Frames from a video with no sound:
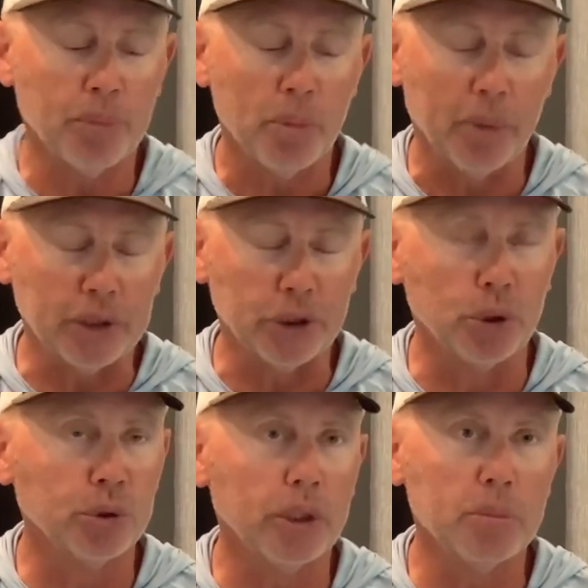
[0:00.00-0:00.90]
but
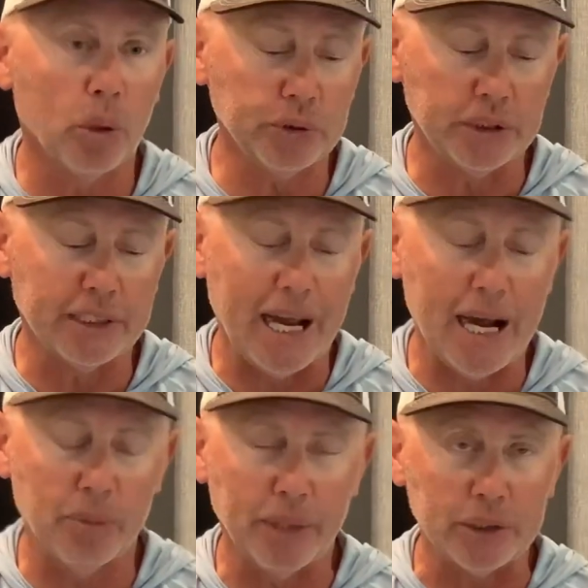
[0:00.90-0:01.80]
usually most of the
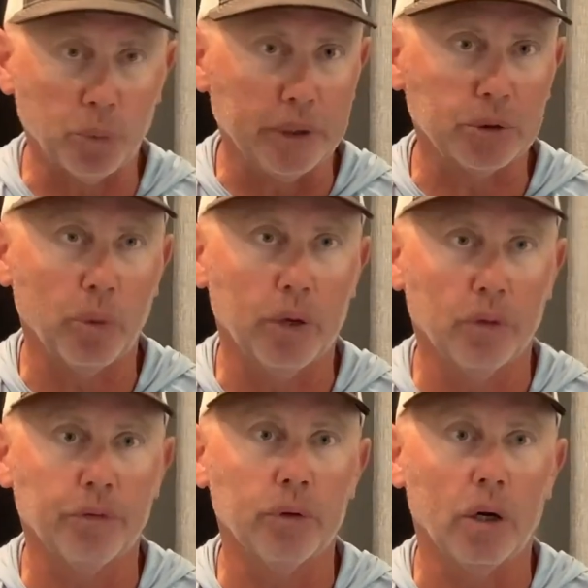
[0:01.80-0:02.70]
time that twin tail
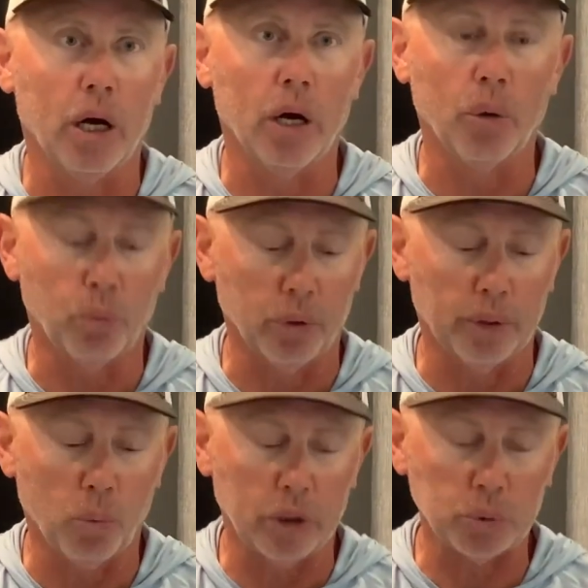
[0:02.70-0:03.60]
really
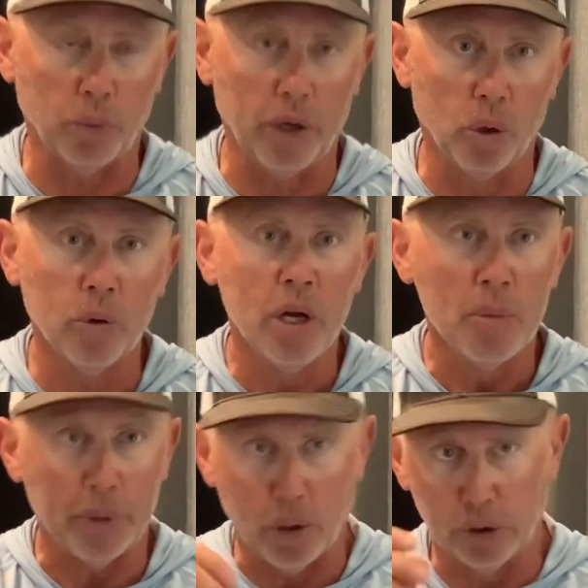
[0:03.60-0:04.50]
works well
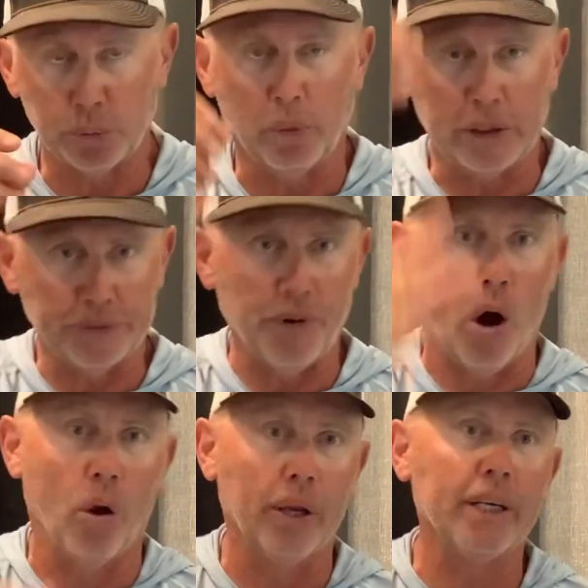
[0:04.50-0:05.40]
because when it's
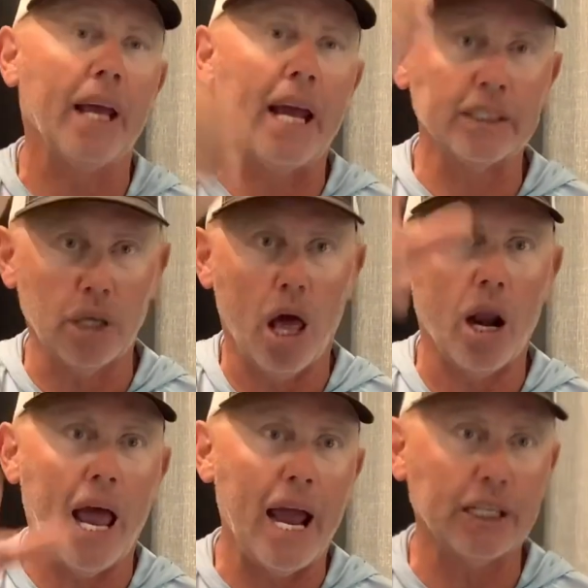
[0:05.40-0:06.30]
falling, it has a lot
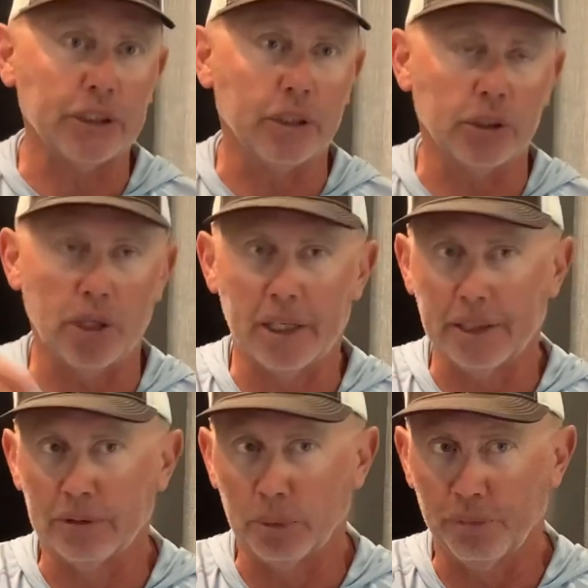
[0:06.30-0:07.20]
of action. A lot of
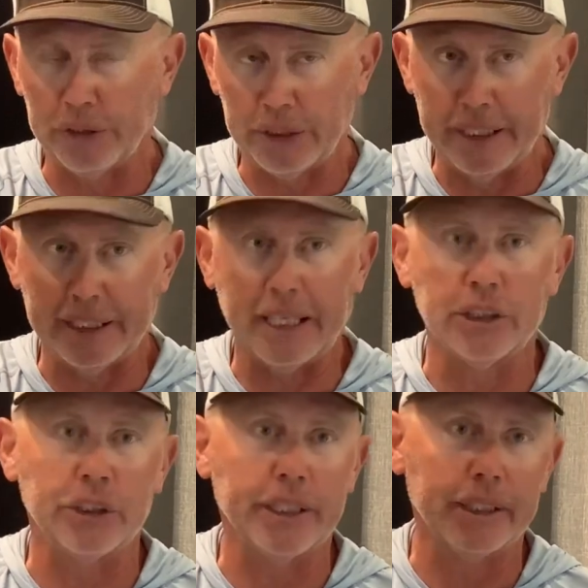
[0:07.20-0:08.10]
times when fish hit that
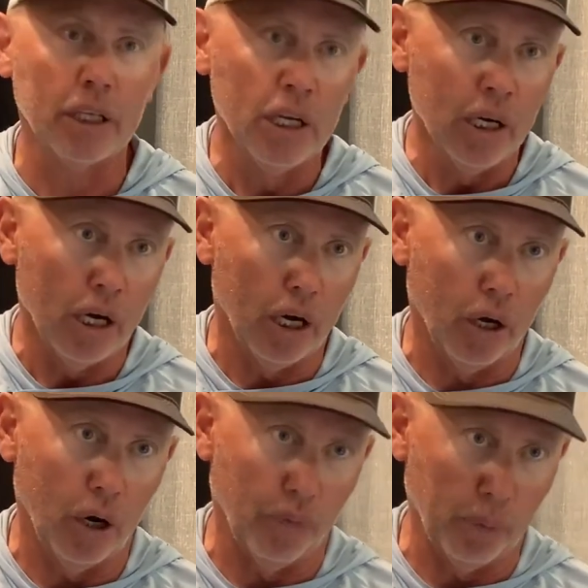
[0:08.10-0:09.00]
jig
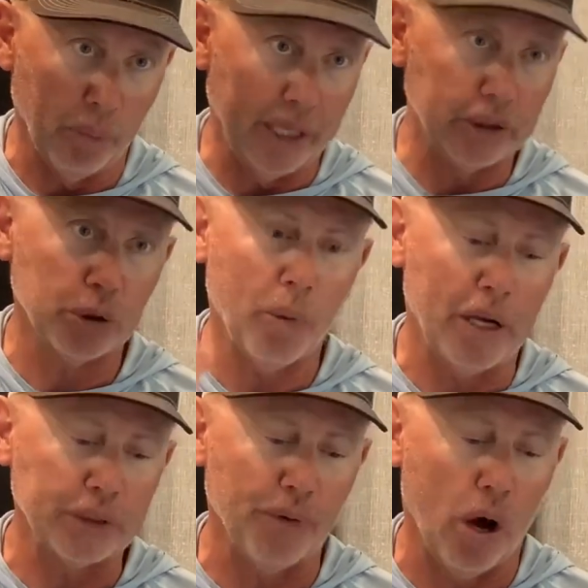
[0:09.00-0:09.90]
on them ledges while
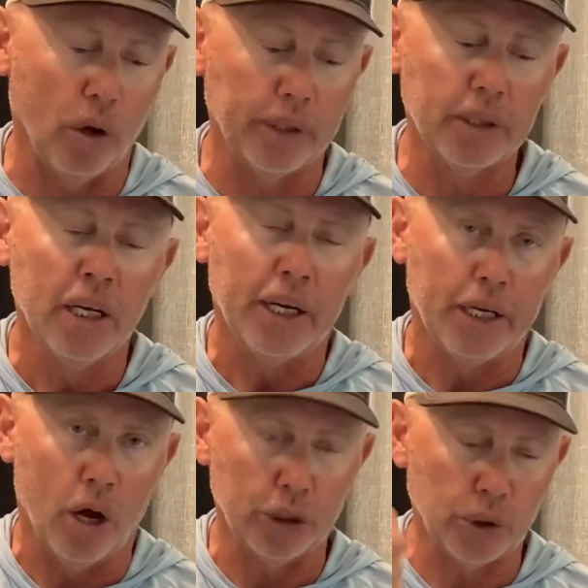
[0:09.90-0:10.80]
it's falling, and
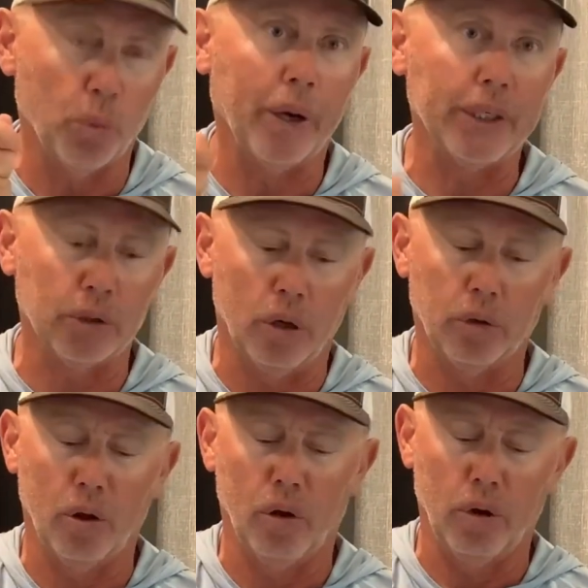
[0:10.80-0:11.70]
also while you're going
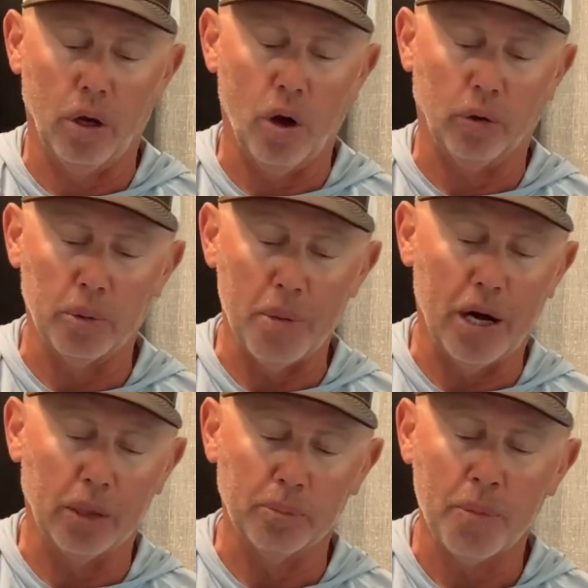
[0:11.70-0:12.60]
along the bottom.